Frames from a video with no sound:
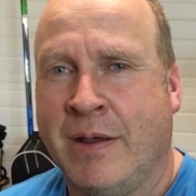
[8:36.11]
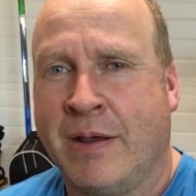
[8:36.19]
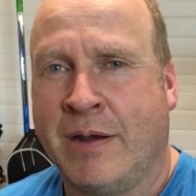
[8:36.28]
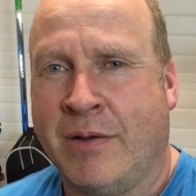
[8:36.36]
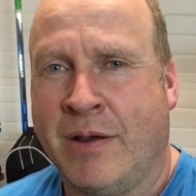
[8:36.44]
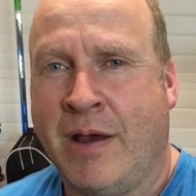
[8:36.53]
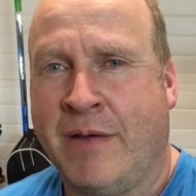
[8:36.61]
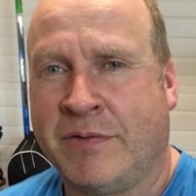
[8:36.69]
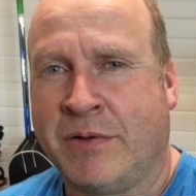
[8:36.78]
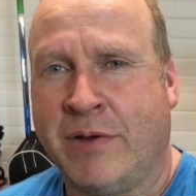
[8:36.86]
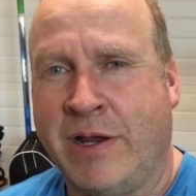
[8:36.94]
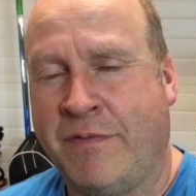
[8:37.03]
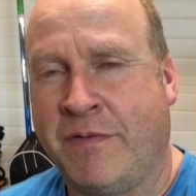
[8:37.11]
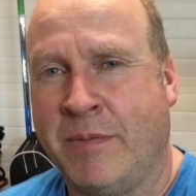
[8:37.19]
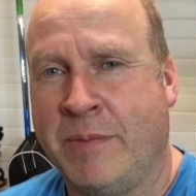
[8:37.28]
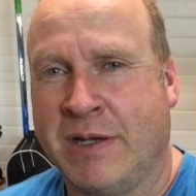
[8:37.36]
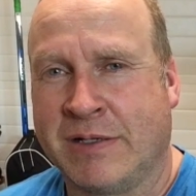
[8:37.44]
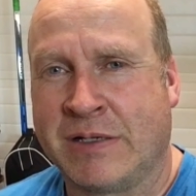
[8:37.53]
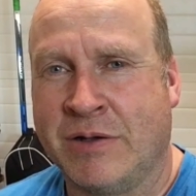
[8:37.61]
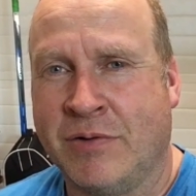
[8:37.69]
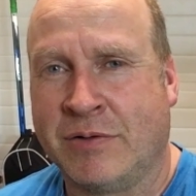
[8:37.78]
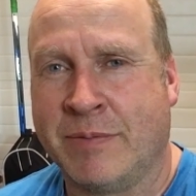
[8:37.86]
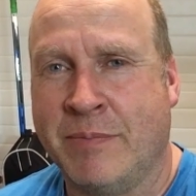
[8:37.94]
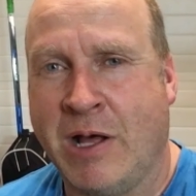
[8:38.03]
going to have to wait for a bit of snow to